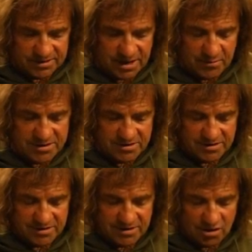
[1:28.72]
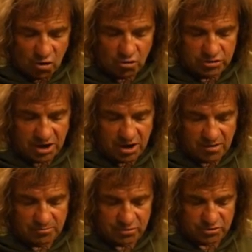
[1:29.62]
Now in all
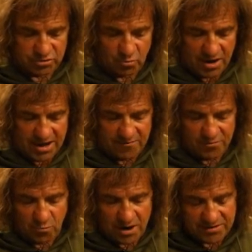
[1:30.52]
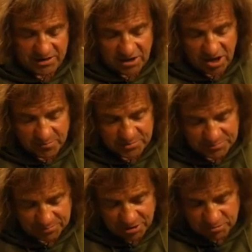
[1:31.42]
carp books, whatever way the carp
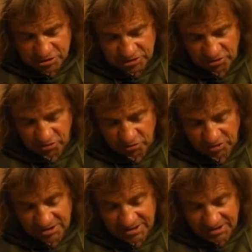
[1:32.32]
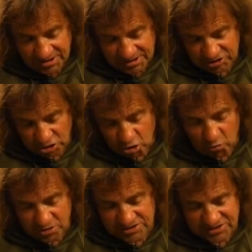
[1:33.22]
is approaching the hook, it's
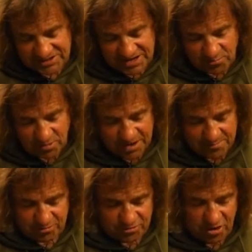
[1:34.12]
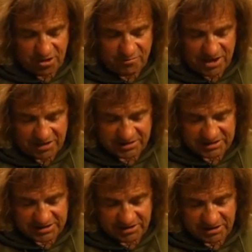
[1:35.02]
always in the same way, but not in
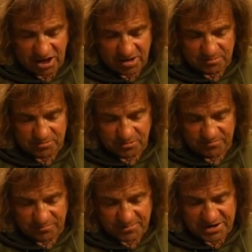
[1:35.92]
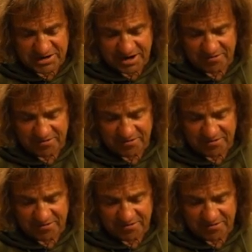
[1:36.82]
reality. The carp can come from any